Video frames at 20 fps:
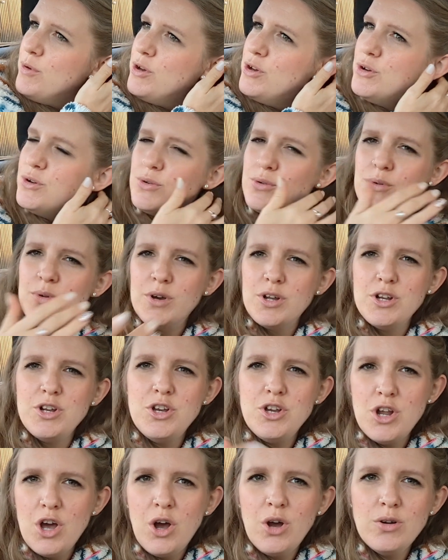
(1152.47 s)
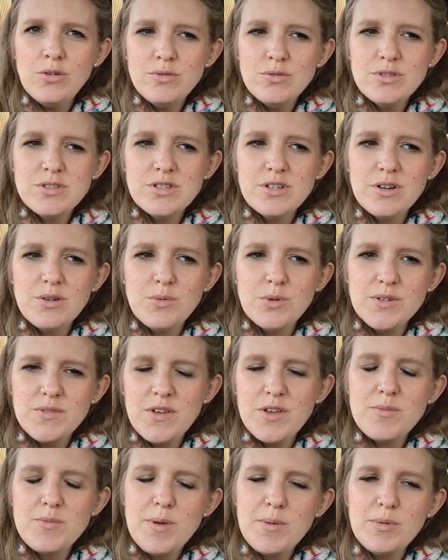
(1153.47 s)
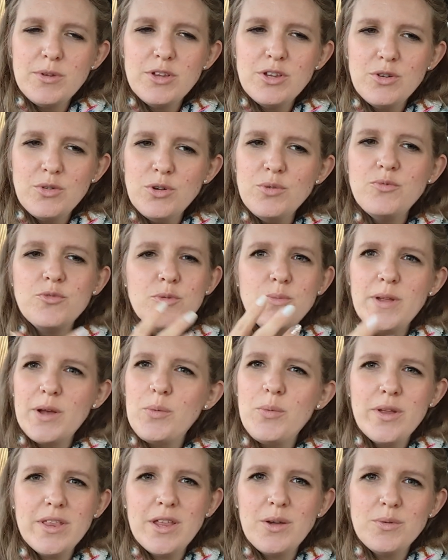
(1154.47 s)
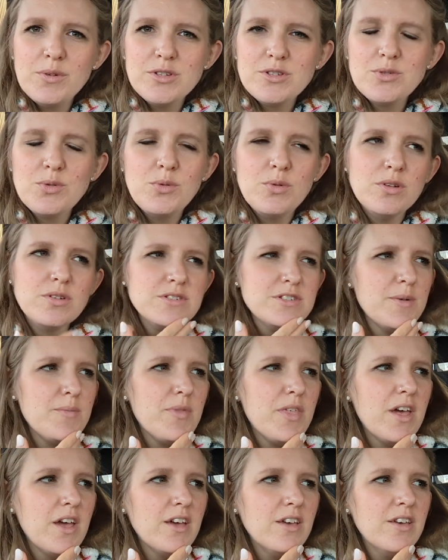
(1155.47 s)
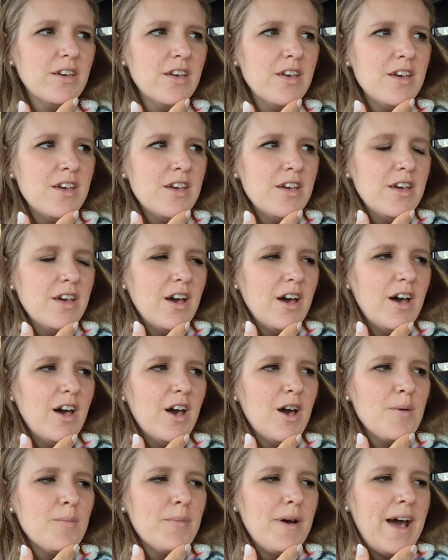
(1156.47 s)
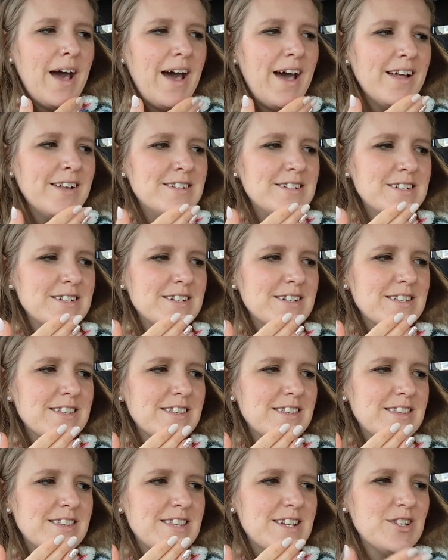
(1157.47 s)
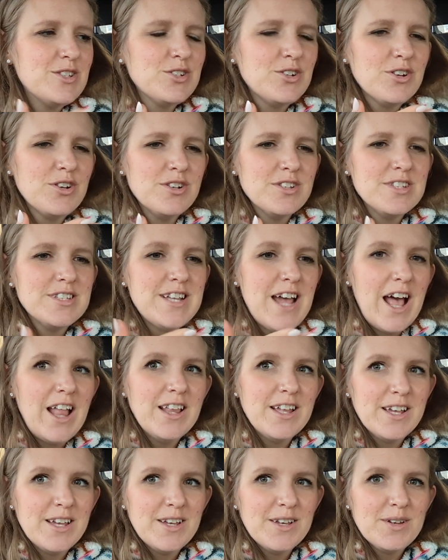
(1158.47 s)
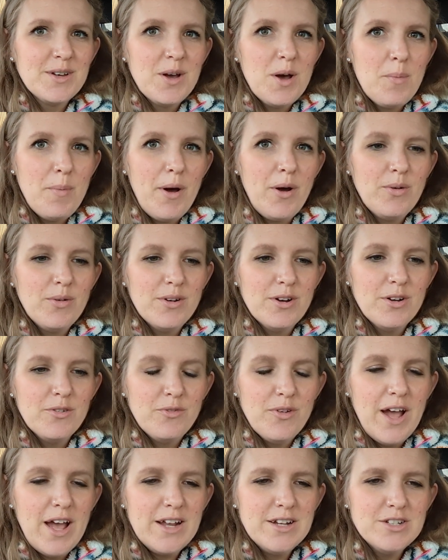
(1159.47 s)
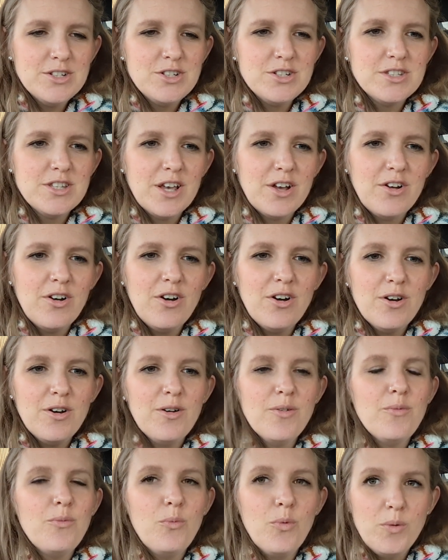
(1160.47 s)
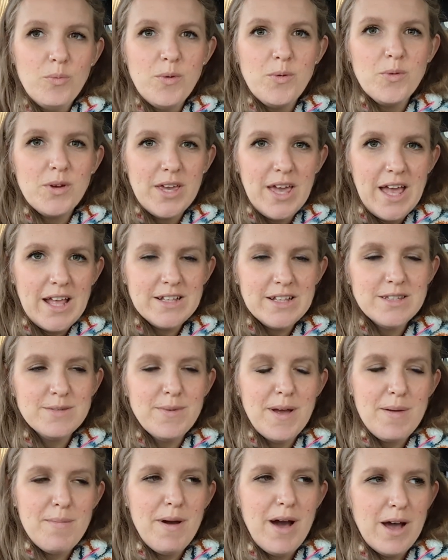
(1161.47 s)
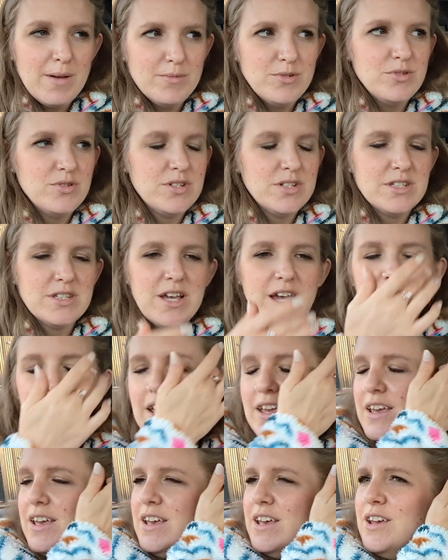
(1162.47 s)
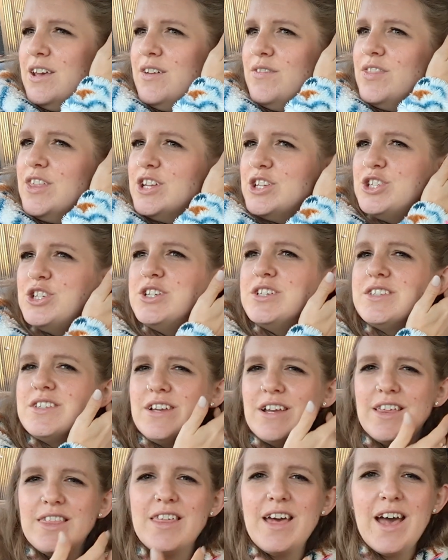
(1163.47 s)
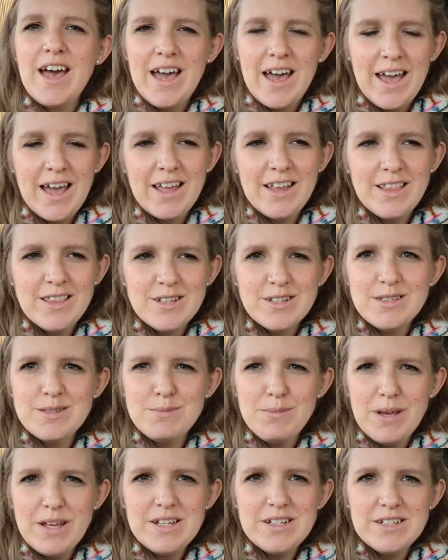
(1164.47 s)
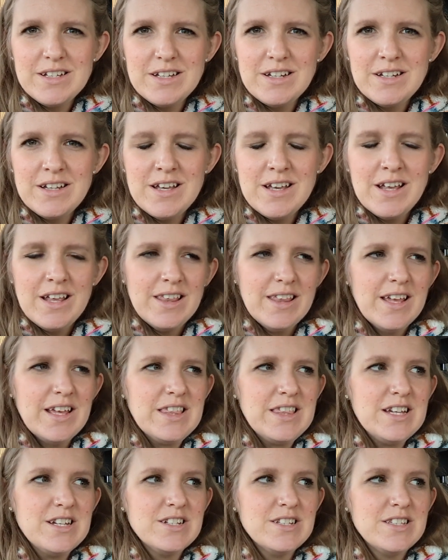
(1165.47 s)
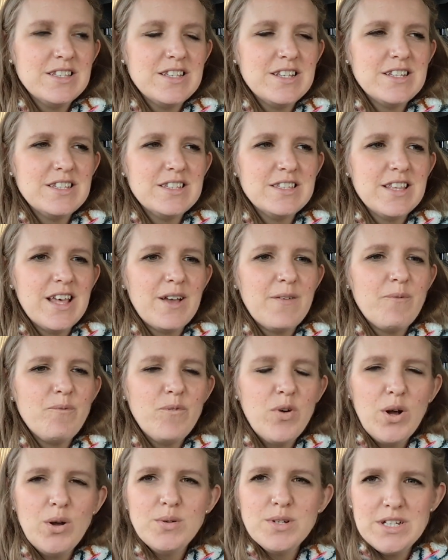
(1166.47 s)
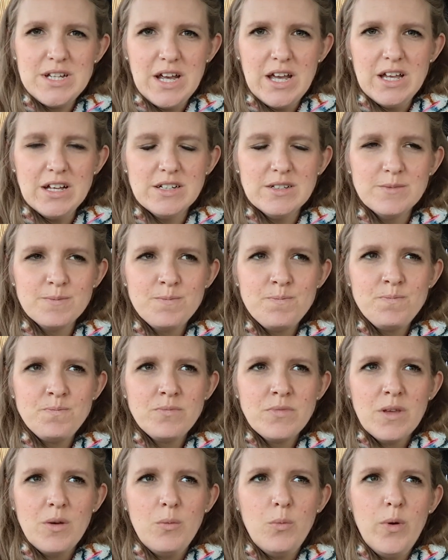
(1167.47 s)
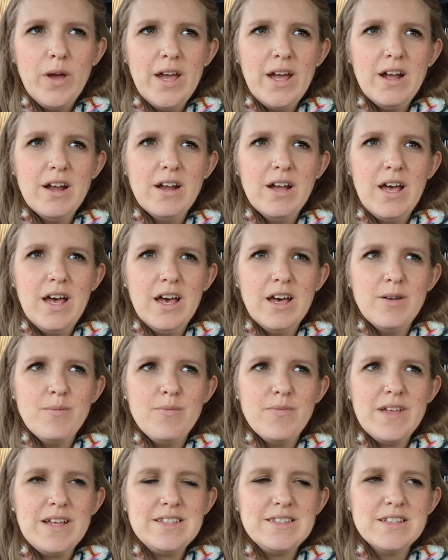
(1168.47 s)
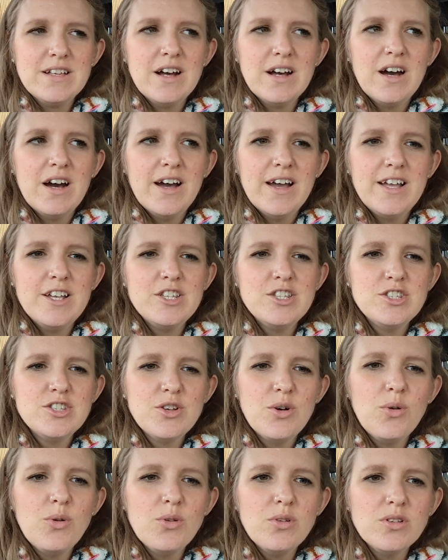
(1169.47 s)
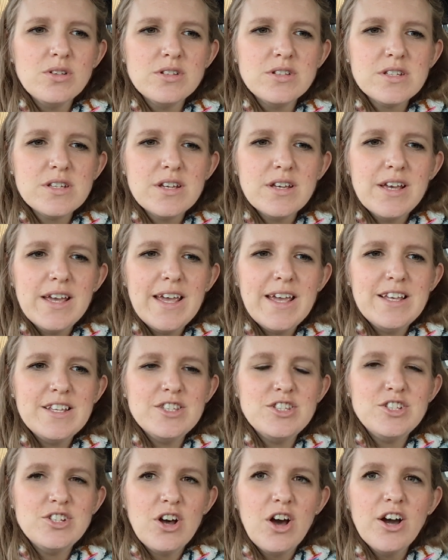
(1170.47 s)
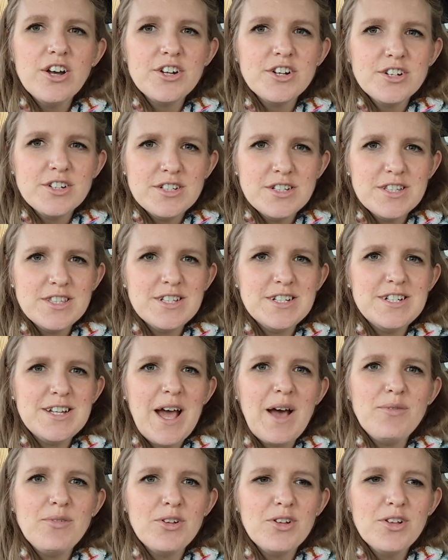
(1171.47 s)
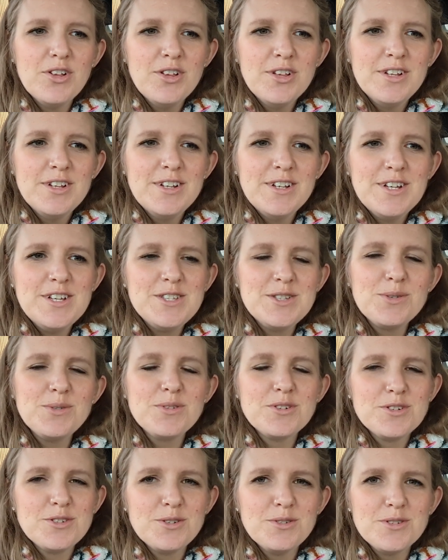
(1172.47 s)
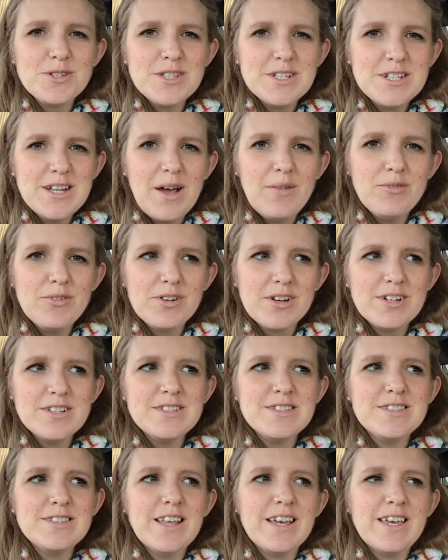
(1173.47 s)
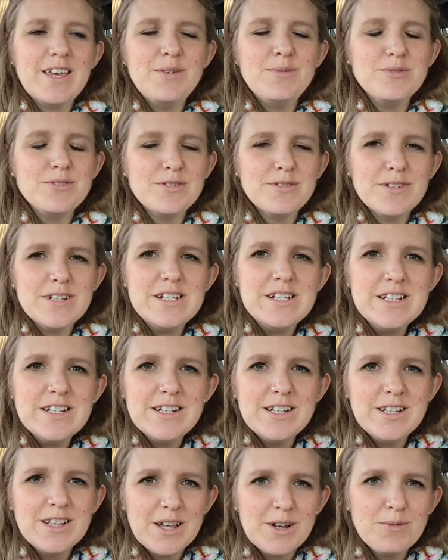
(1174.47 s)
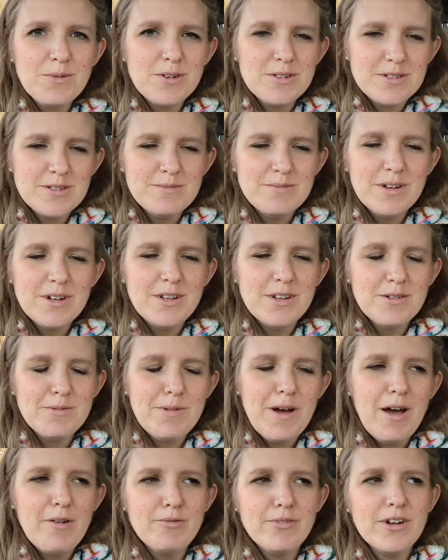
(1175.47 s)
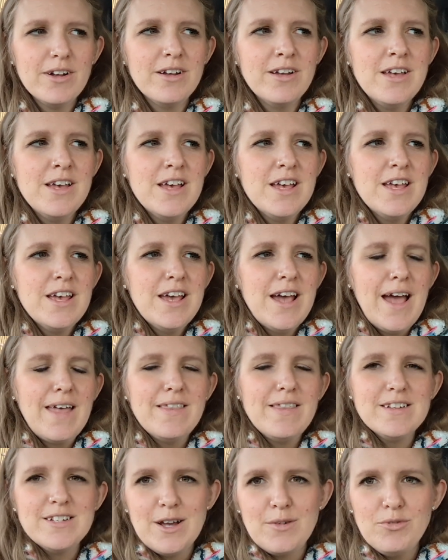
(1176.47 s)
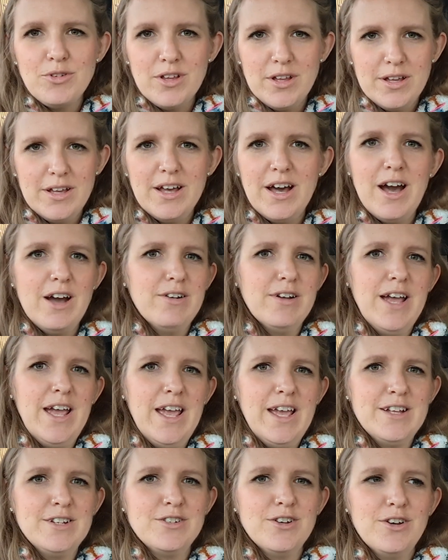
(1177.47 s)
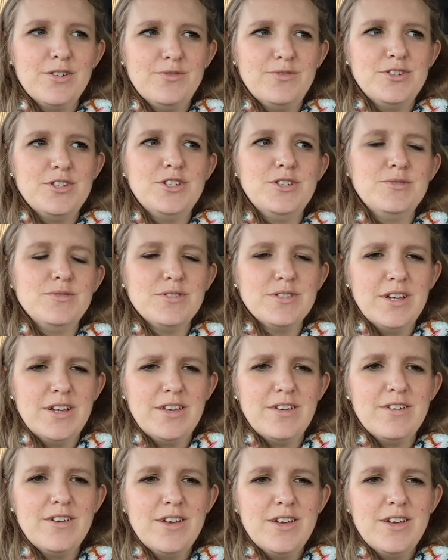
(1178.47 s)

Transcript: who knows one of the other people in the group from, like, when they were in school or something. And this girl's telling about her friend. She's like, oh, when we were kids, my mom used to say that she's like the handless maiden. Like there's this like folk tale where this guy sold his daughter to the devil. He sold her soul to the devil because like he was greedy and he like wanted money or whatever, and the devil like cut her hand off, and she was like,